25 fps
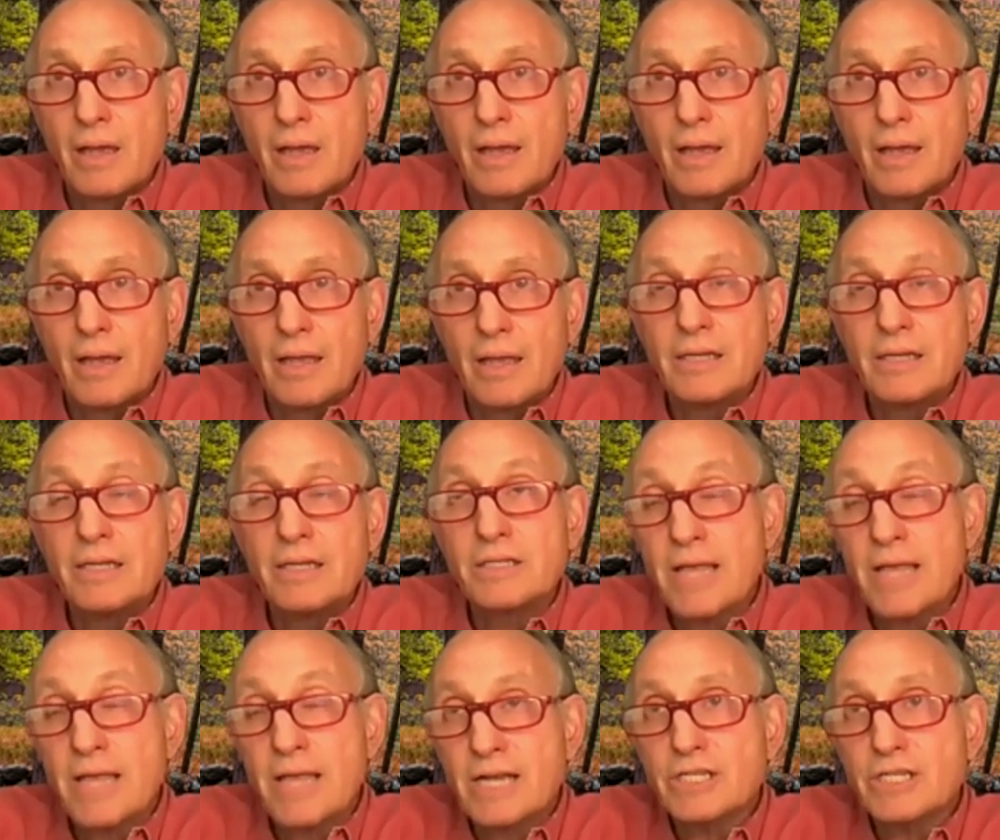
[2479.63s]
it's
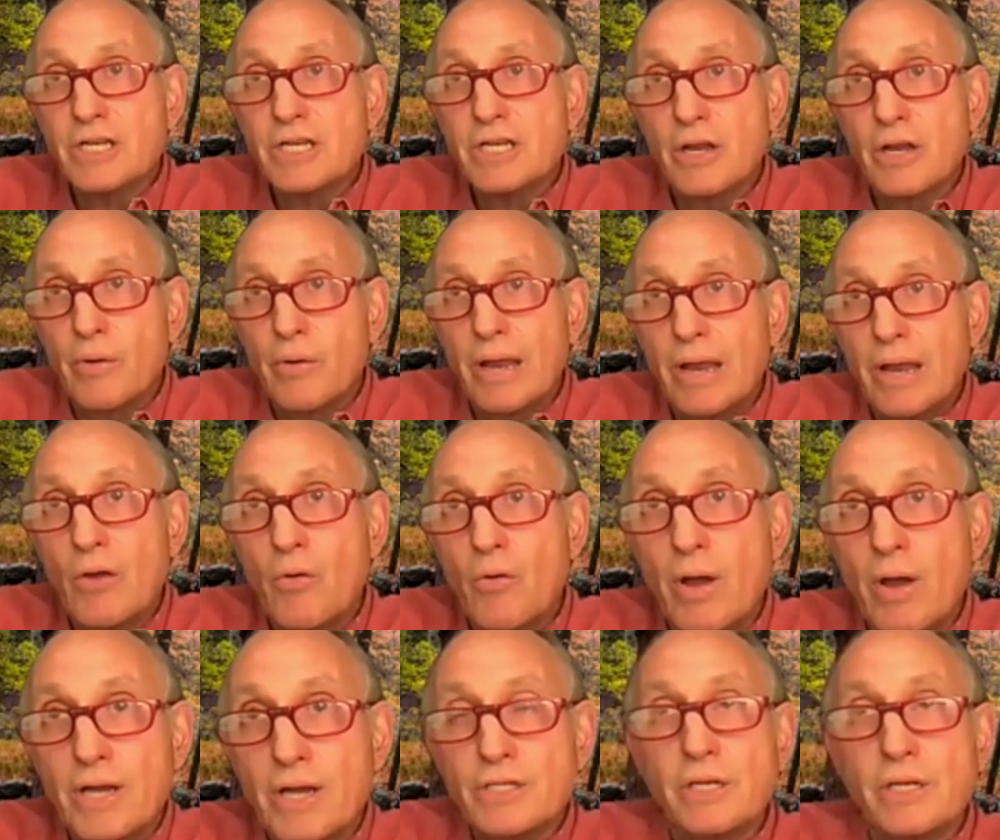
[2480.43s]
actually a great
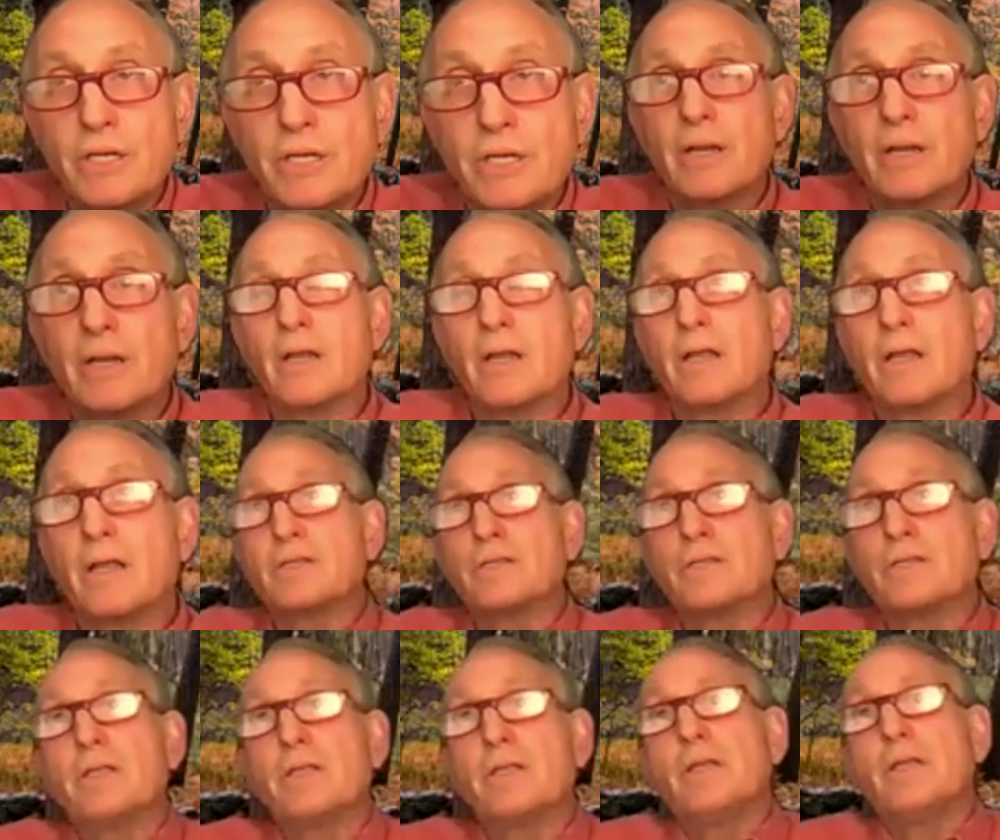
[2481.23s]
question because
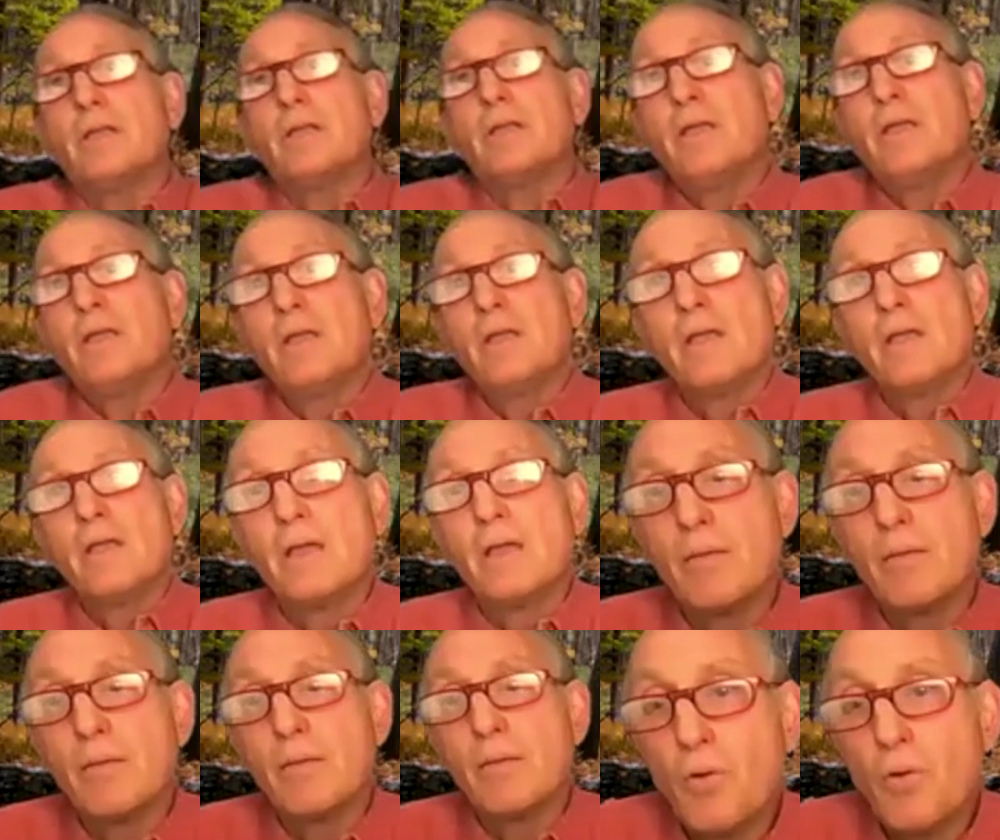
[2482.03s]
the
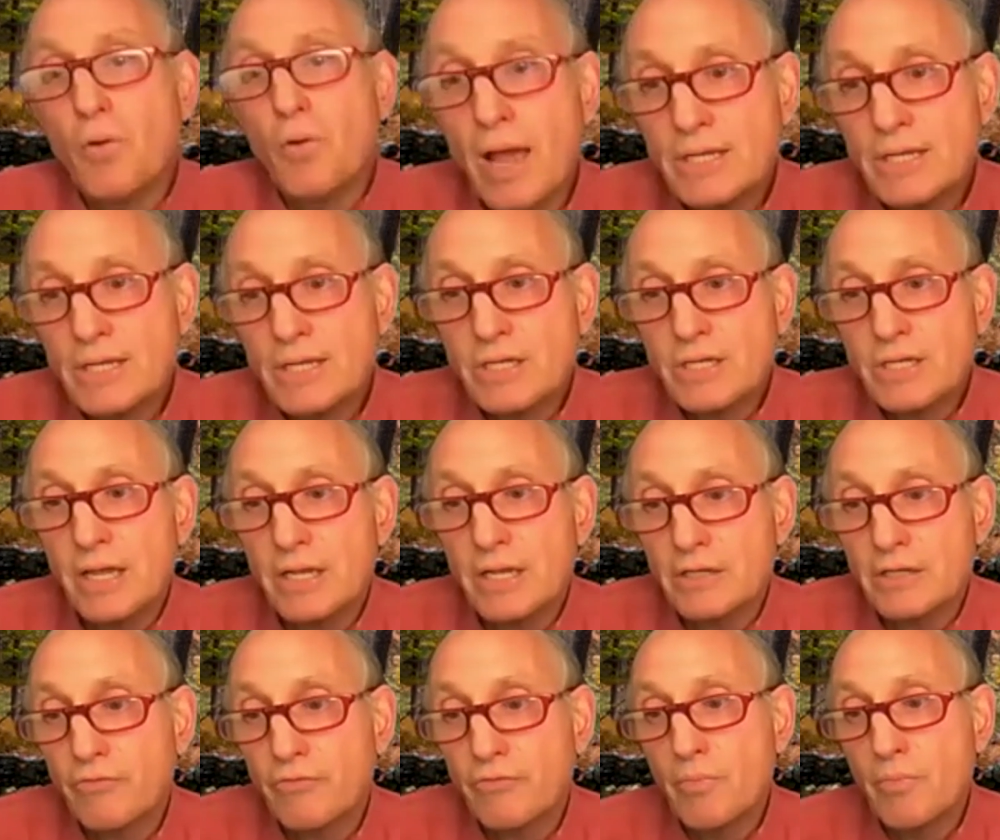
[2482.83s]
process
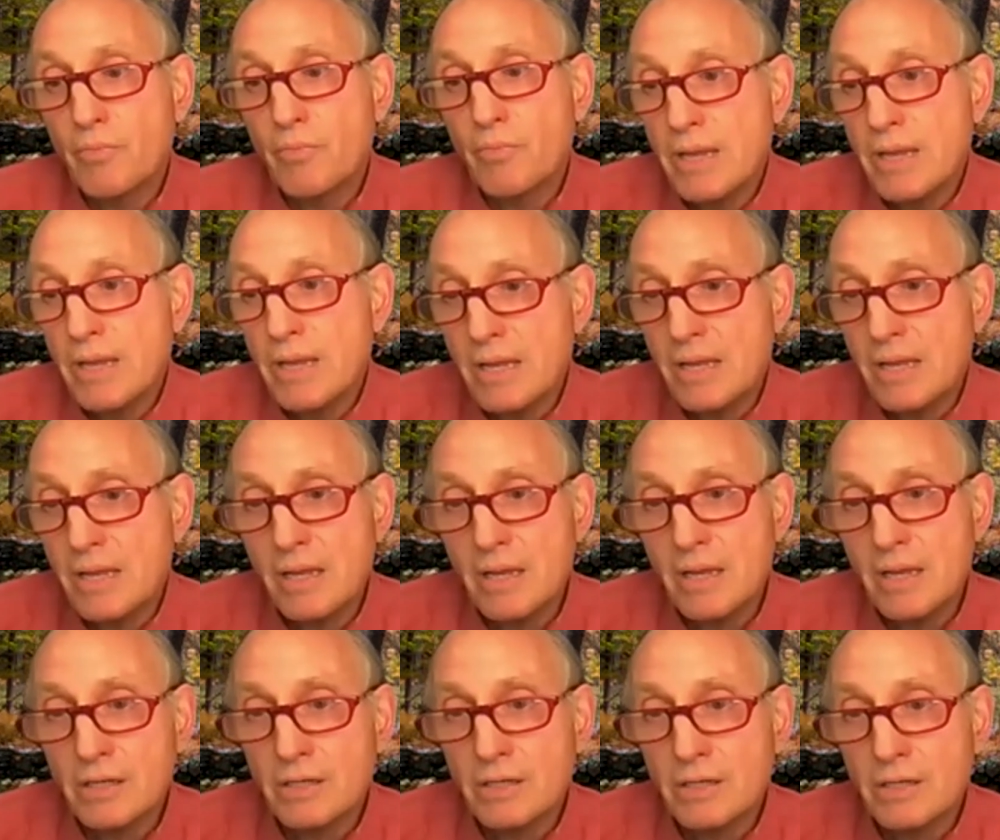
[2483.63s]
for me
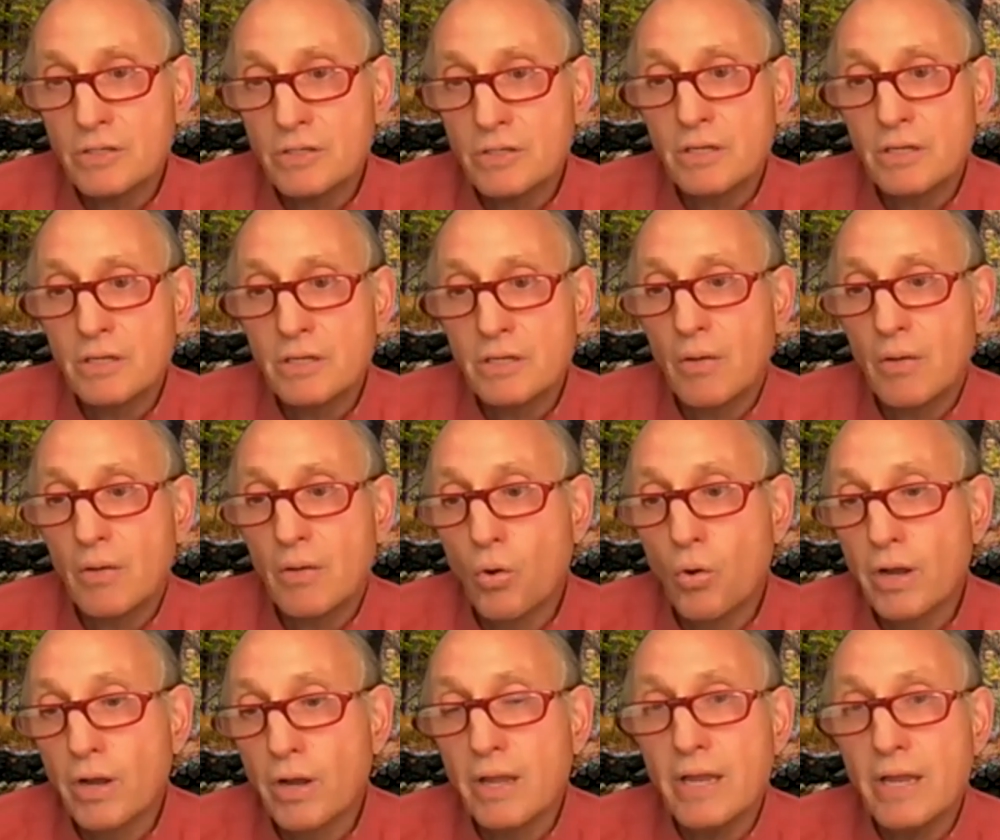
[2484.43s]
is
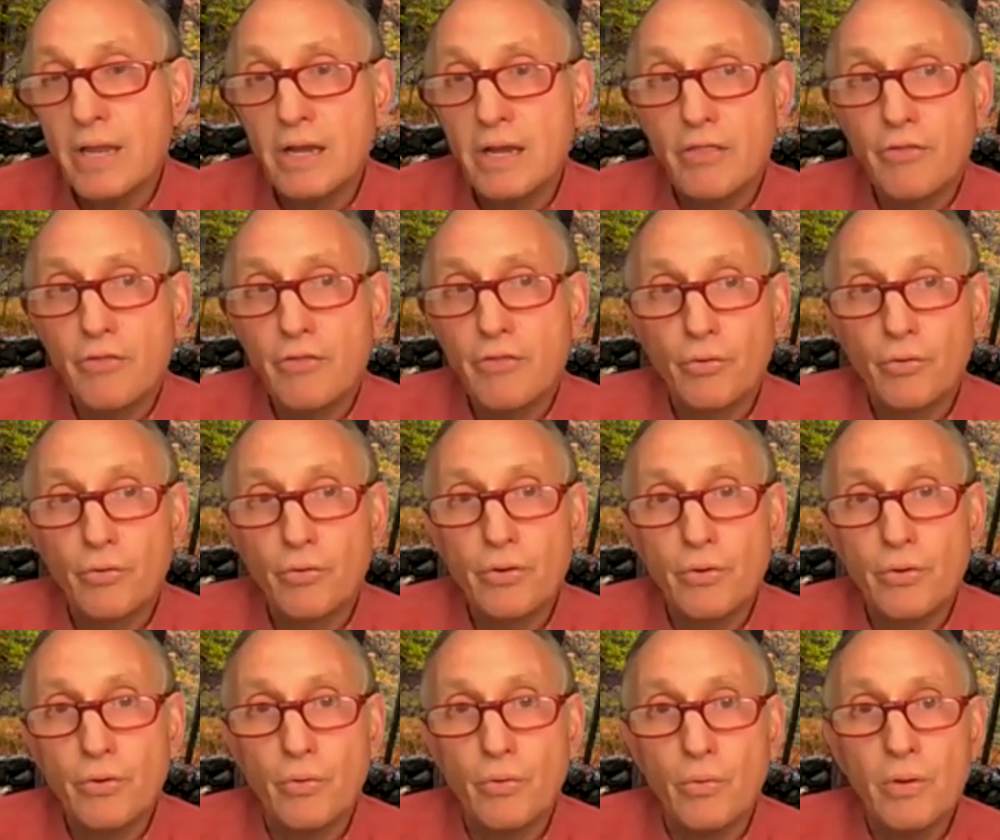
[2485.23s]
working
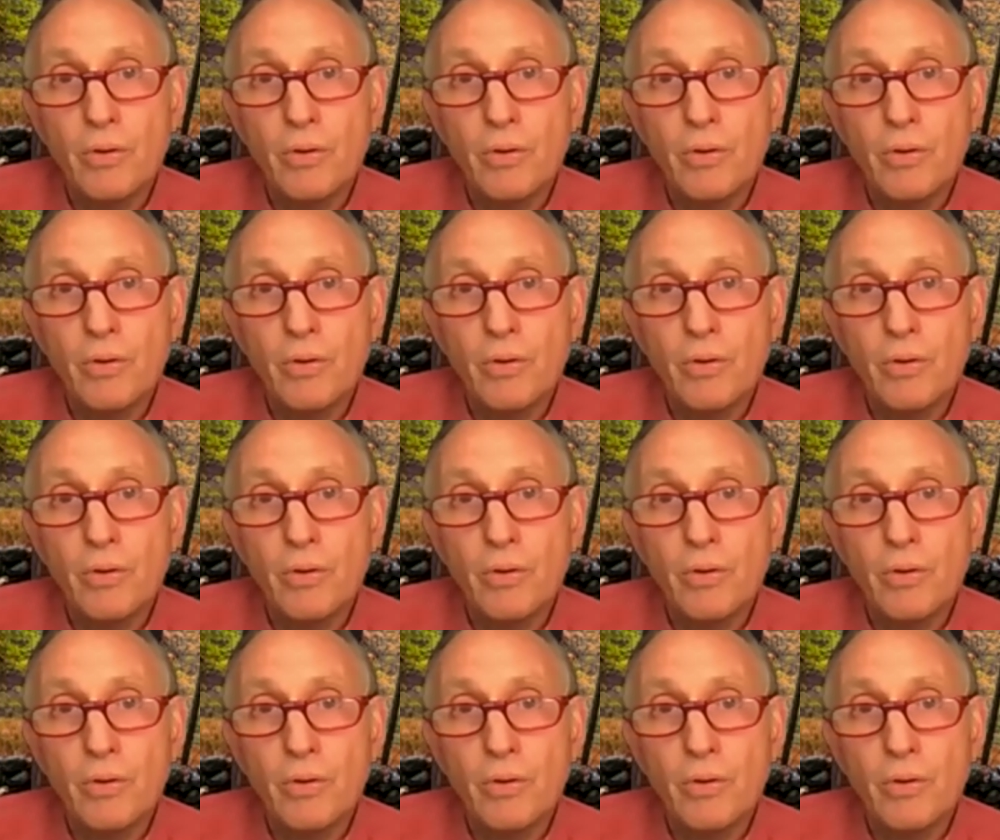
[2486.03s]
through